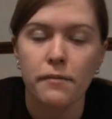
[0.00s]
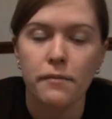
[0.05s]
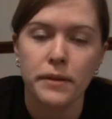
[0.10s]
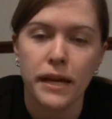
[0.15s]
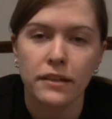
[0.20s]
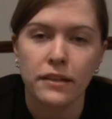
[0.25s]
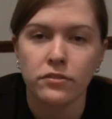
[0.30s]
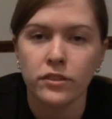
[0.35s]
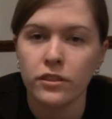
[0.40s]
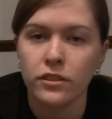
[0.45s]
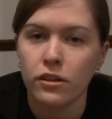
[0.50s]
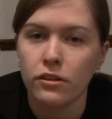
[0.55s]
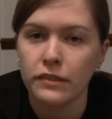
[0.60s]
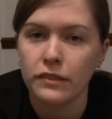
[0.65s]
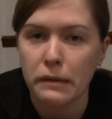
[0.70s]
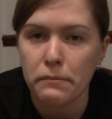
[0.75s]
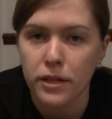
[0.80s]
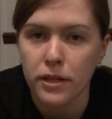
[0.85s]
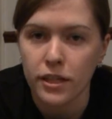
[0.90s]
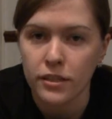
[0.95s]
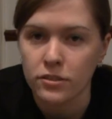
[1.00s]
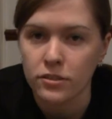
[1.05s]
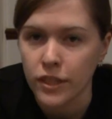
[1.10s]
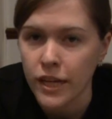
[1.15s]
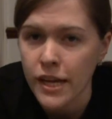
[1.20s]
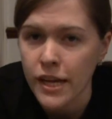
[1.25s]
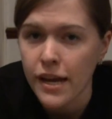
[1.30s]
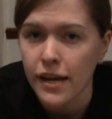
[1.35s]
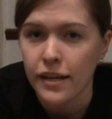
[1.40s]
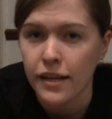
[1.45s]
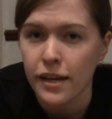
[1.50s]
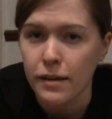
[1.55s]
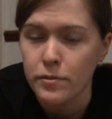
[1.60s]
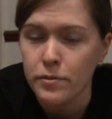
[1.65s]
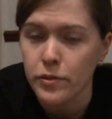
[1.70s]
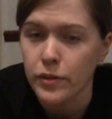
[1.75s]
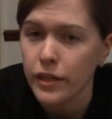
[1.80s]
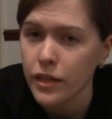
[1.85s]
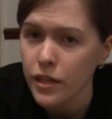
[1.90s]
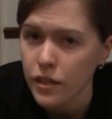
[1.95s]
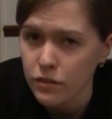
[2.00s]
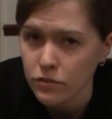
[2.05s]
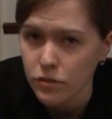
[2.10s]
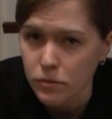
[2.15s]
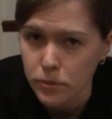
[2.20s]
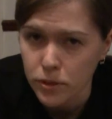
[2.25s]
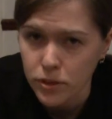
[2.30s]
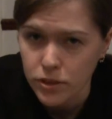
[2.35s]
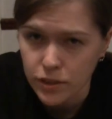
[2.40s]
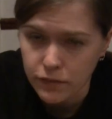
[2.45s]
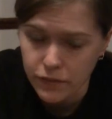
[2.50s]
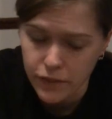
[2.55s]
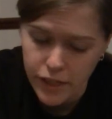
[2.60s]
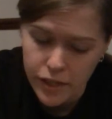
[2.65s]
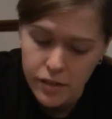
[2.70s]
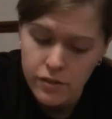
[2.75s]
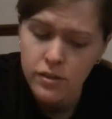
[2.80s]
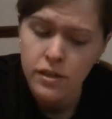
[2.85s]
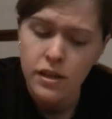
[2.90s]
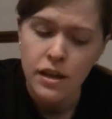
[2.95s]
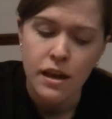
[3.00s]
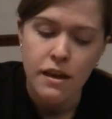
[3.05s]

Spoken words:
I'm Catherine of Gamecast.net and I'm doing another unboxing video